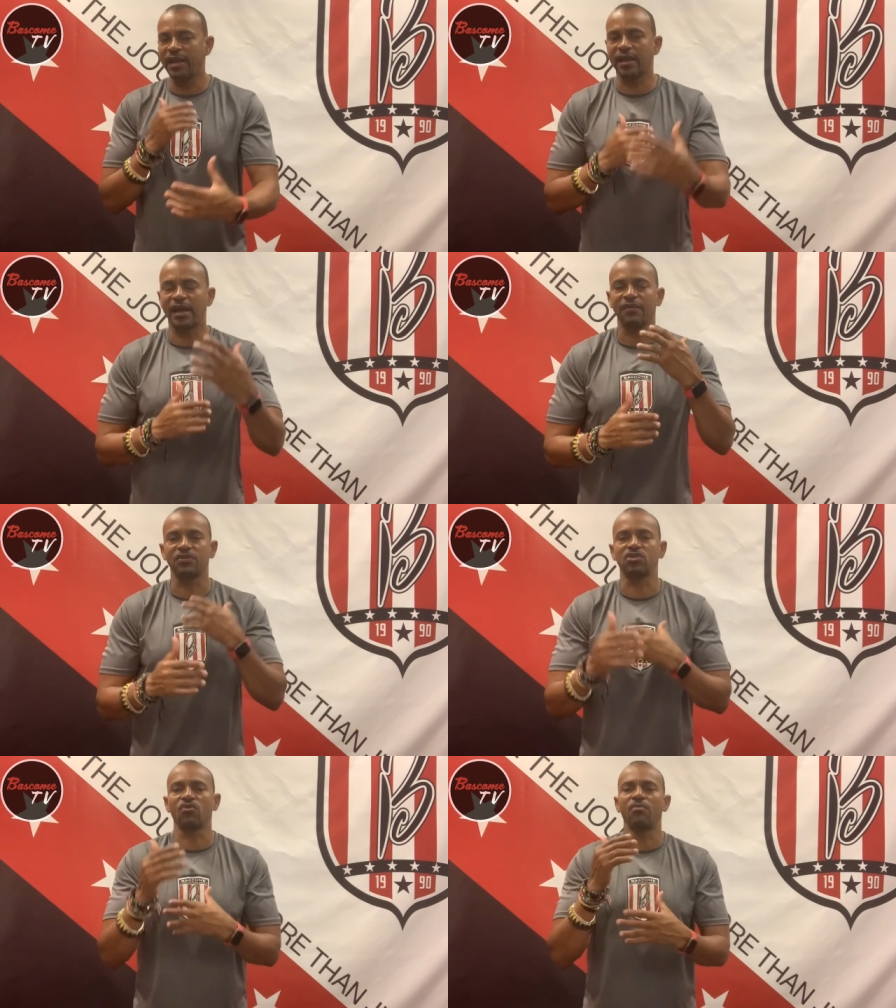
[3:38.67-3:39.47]
a kind of a
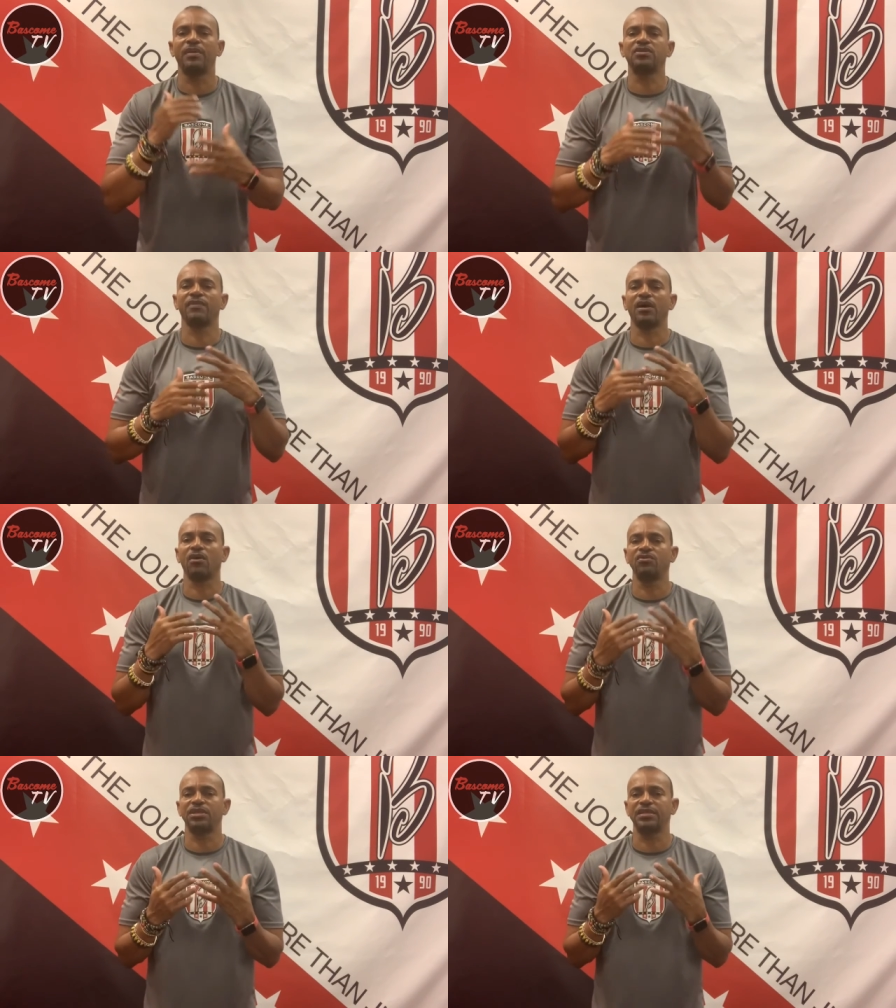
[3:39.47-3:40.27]
strong piece of our
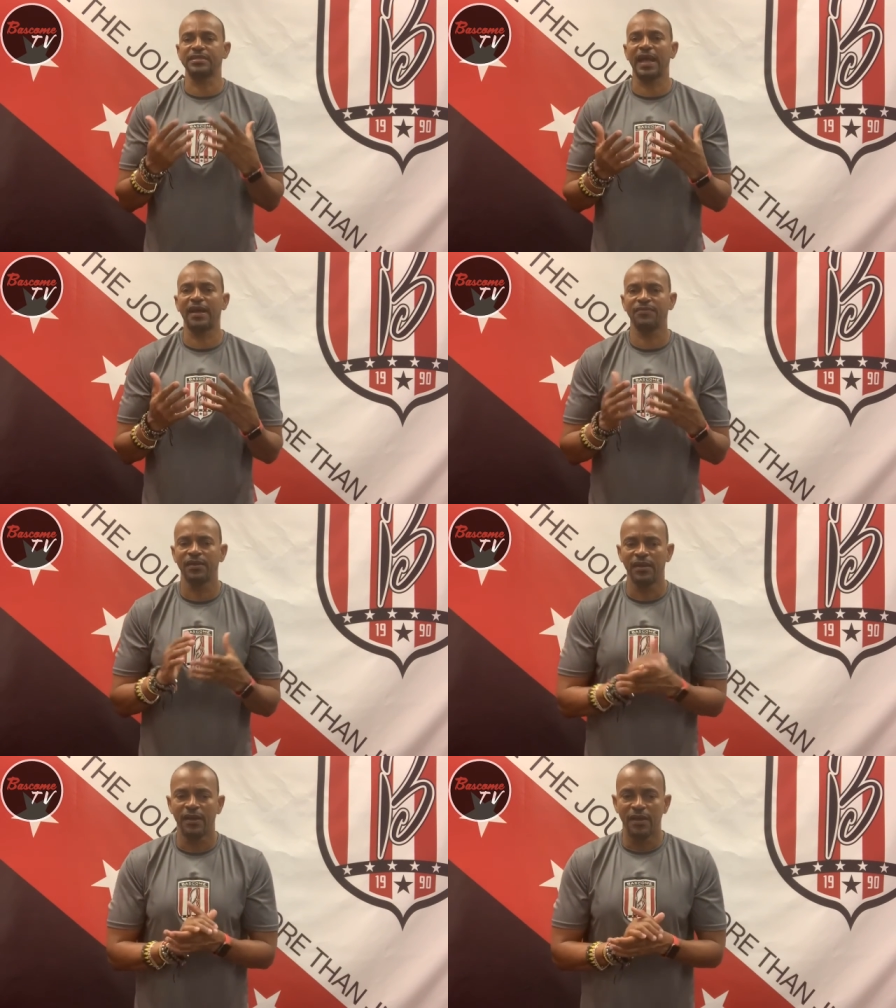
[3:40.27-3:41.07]
coaching staff.
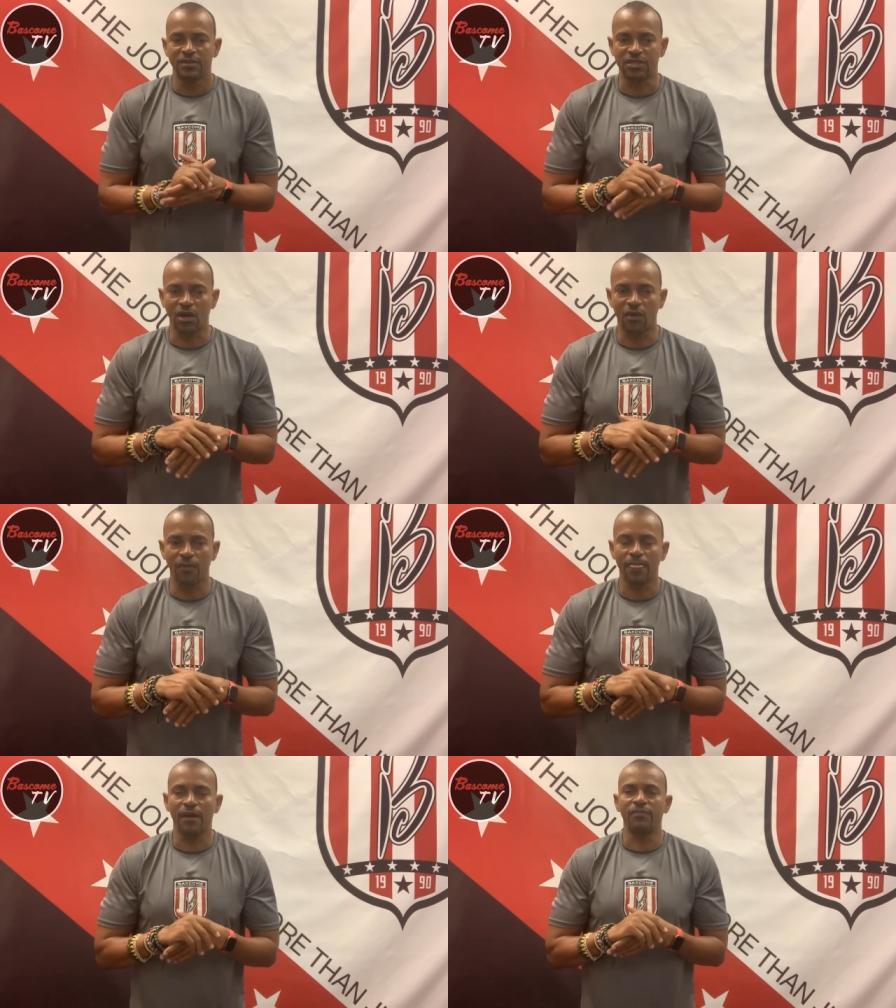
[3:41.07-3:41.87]
So,
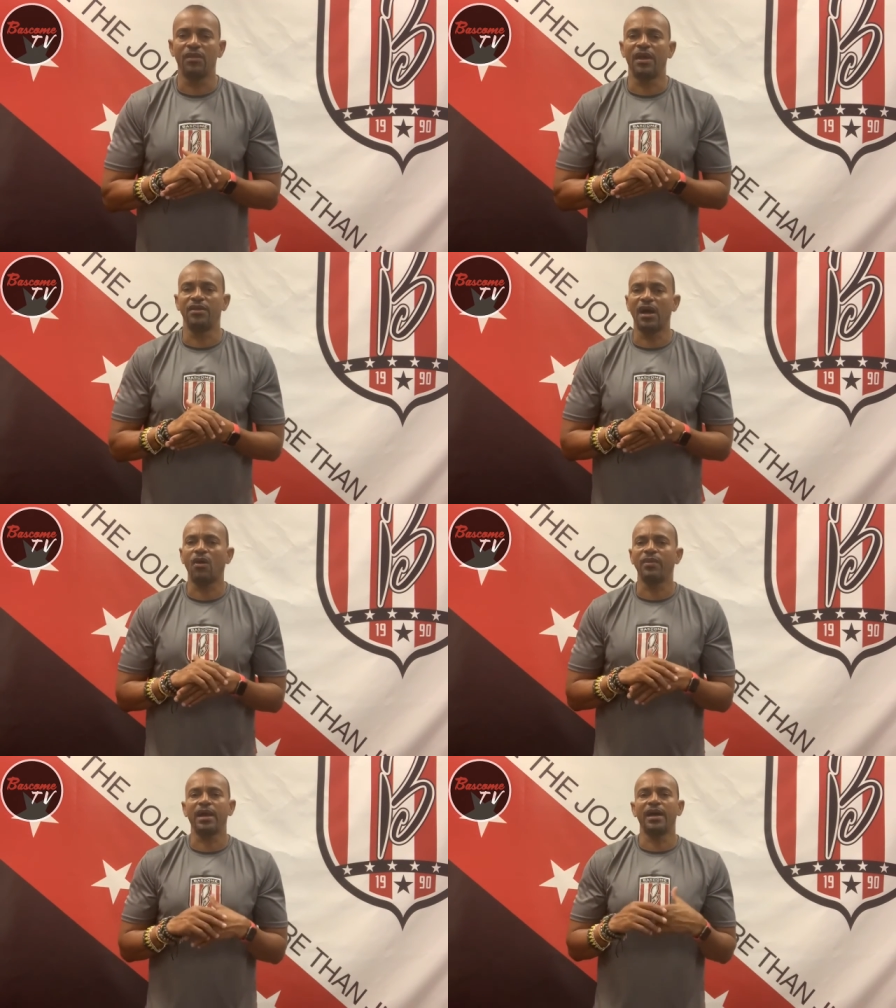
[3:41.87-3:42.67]
and now
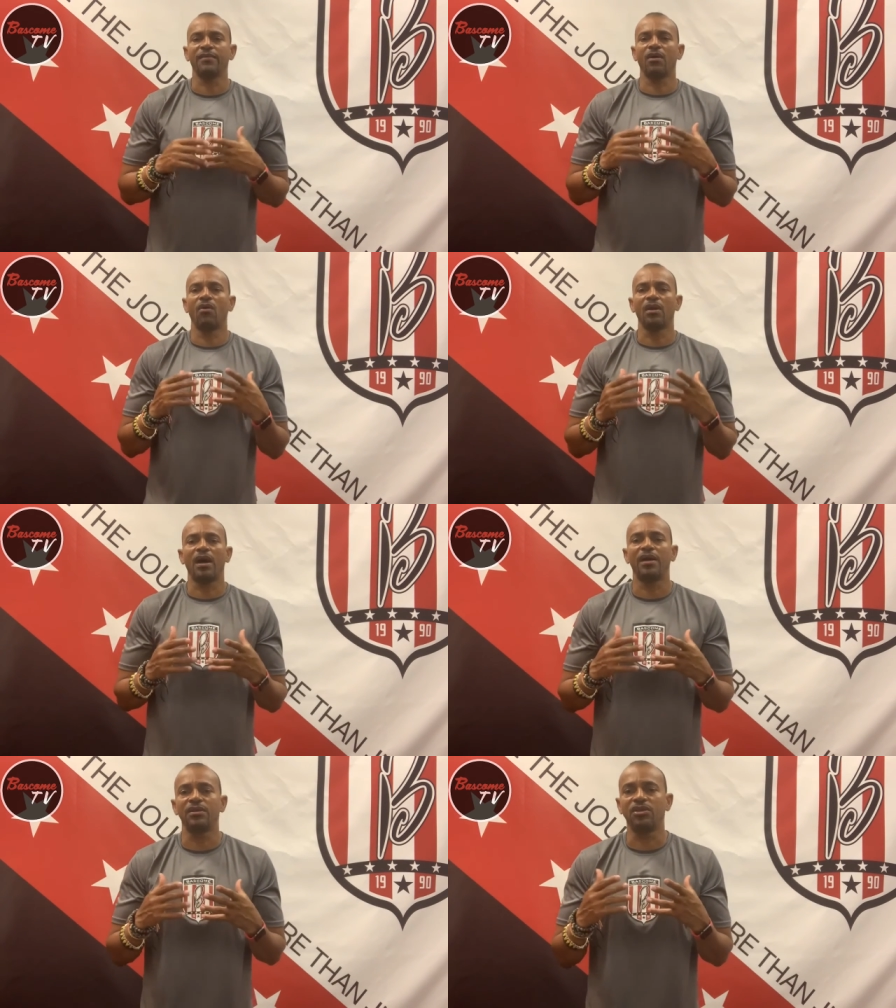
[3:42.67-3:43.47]
we got all
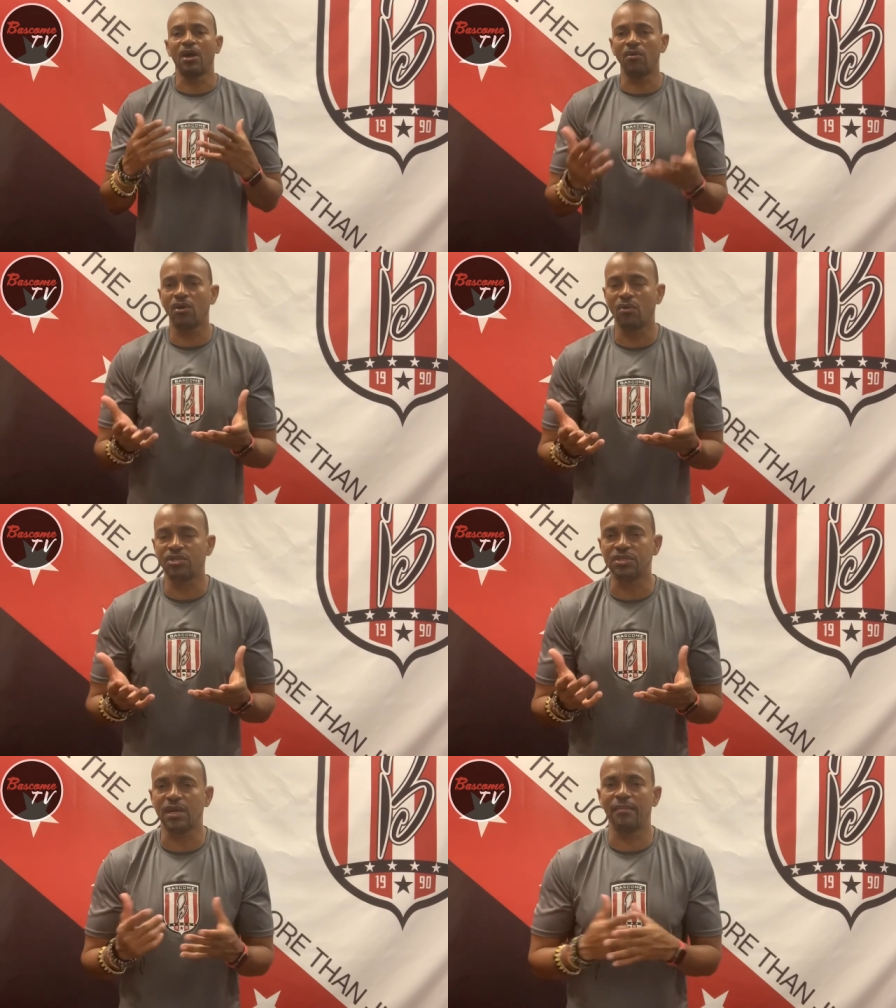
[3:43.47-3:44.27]
our young
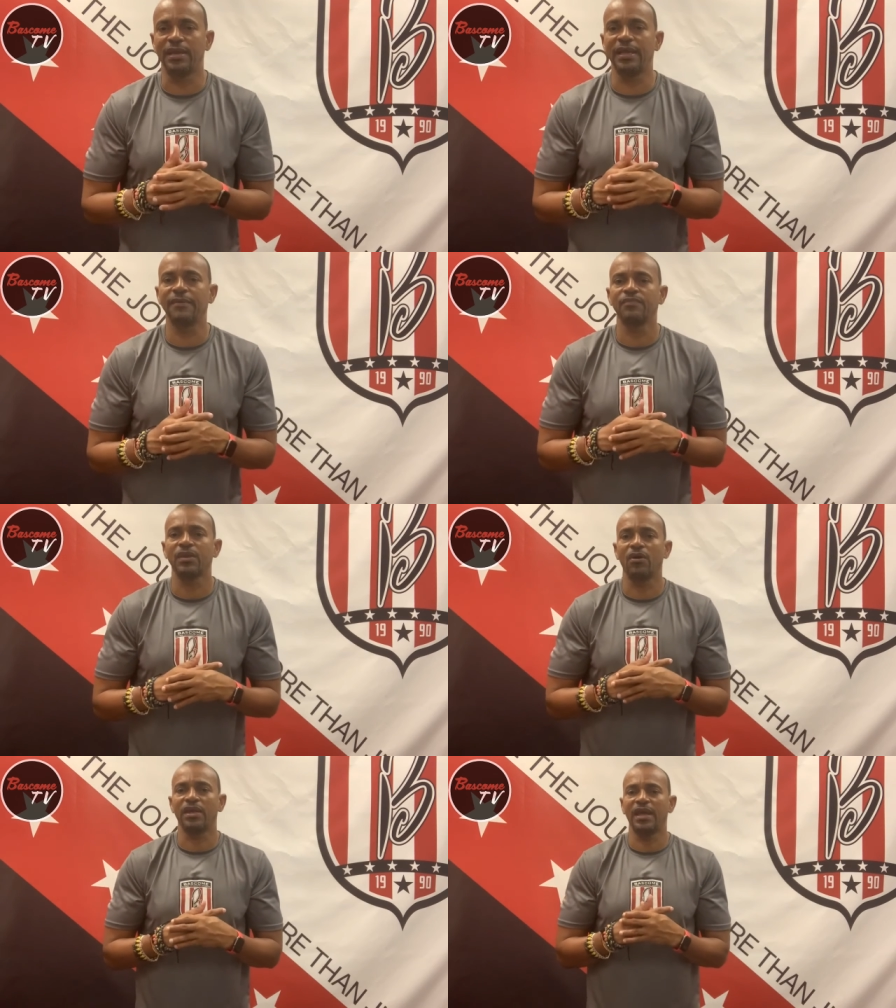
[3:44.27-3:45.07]
coaches coming in,
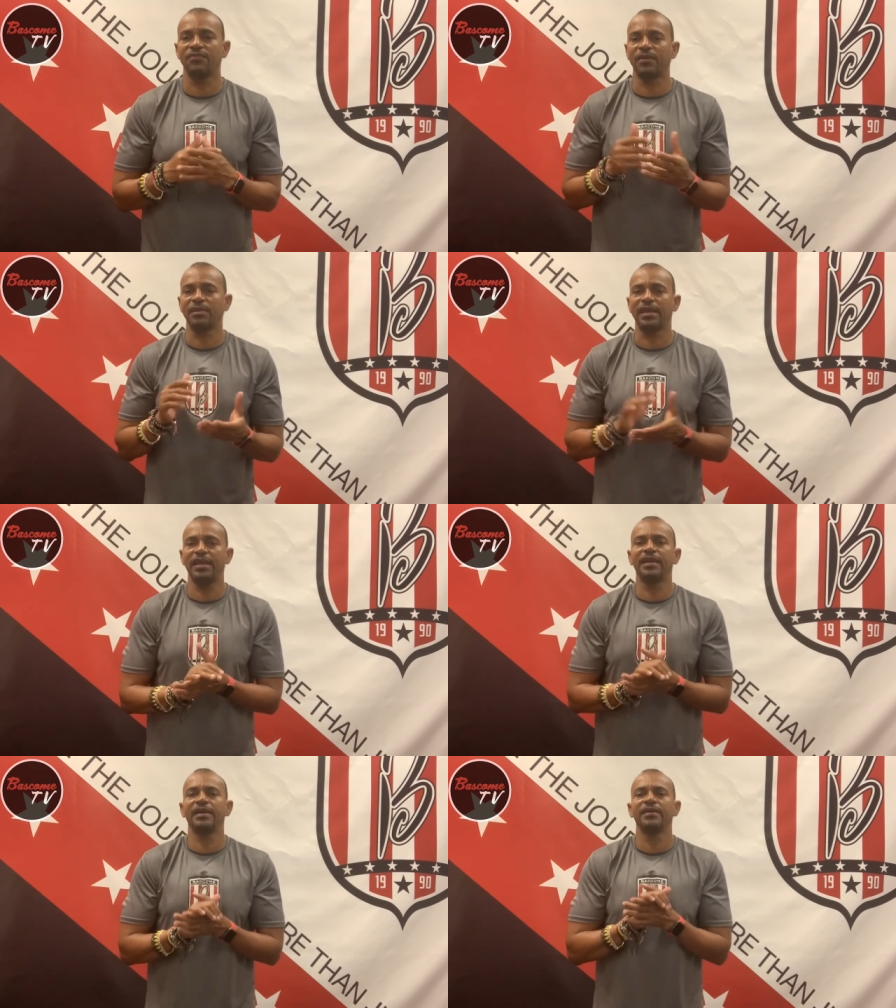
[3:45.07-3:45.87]
okay, from
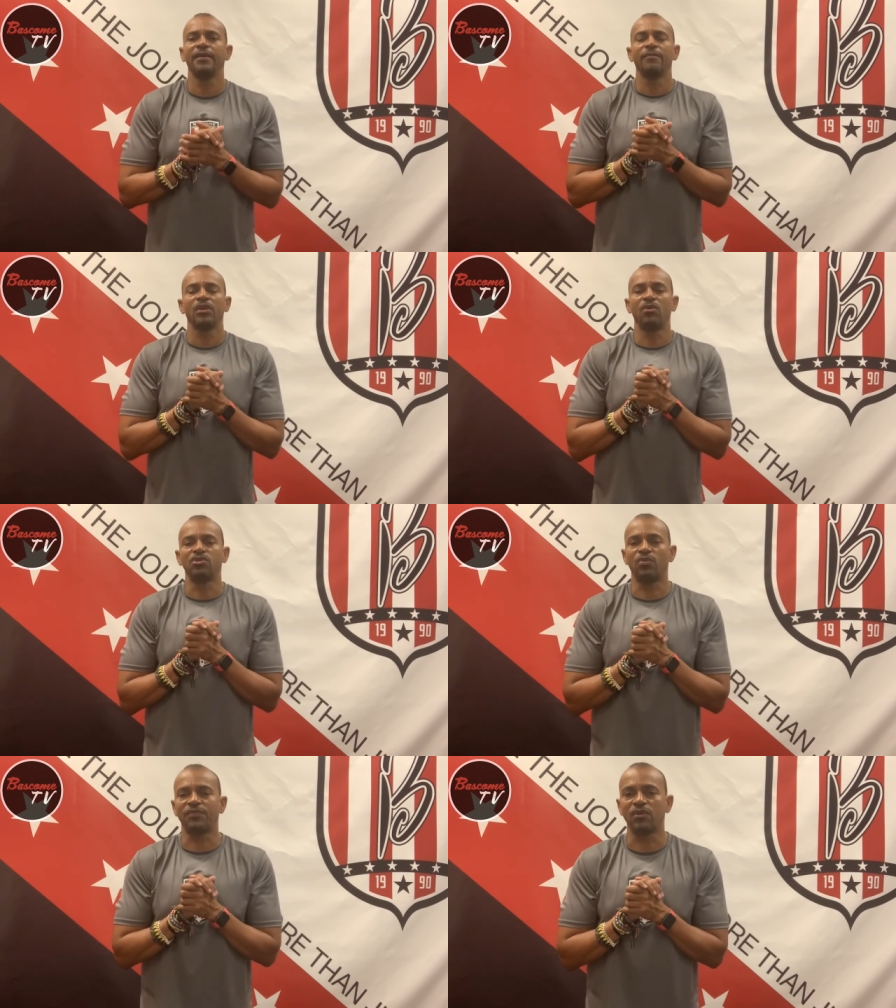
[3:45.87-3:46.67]
Akila, who
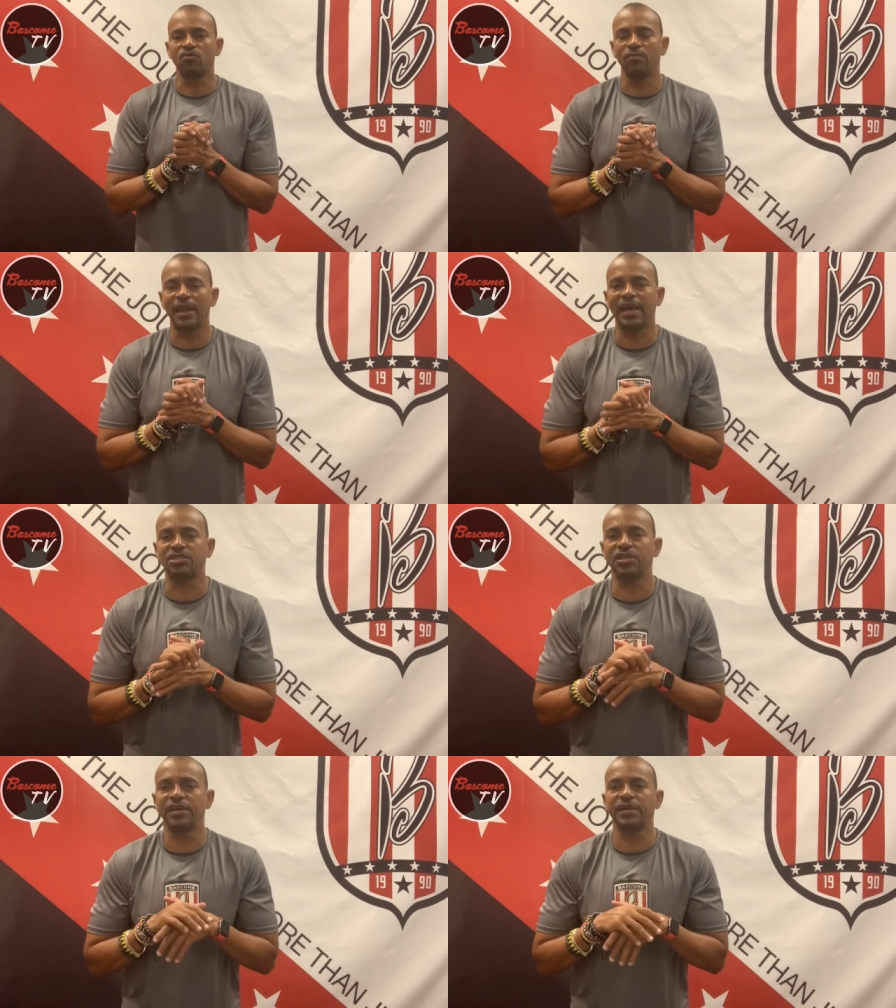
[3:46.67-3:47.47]
was with the group
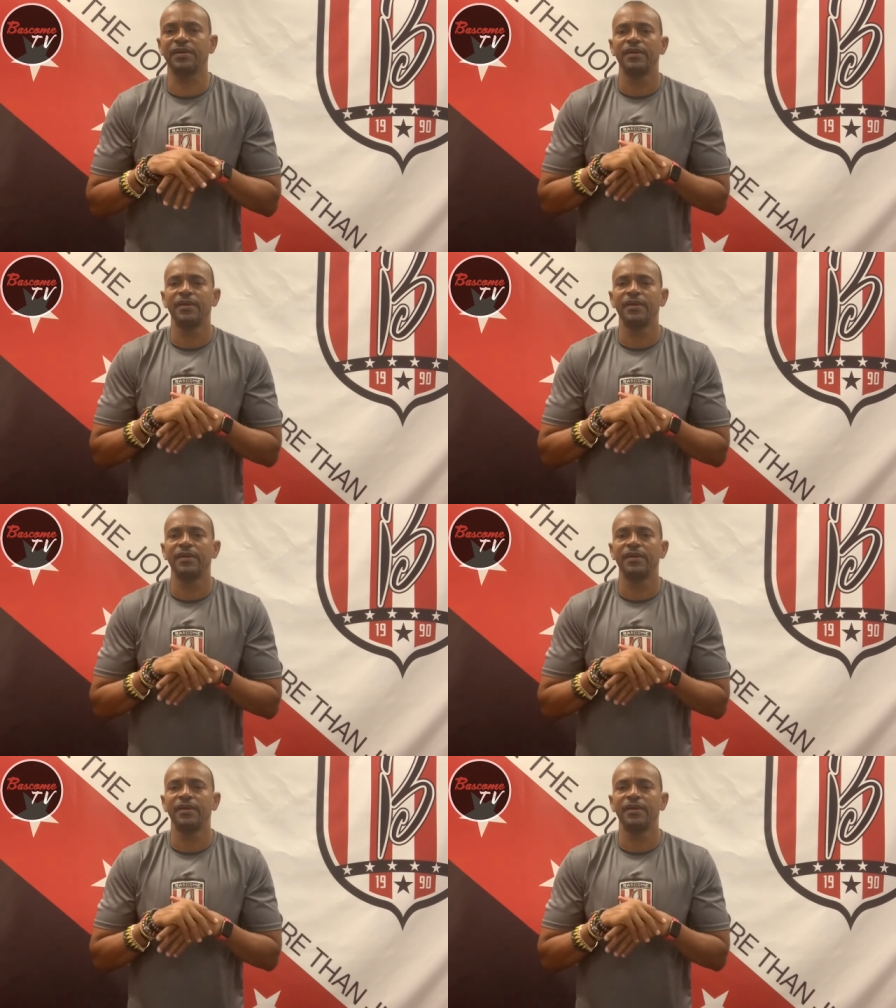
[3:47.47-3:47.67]
last year.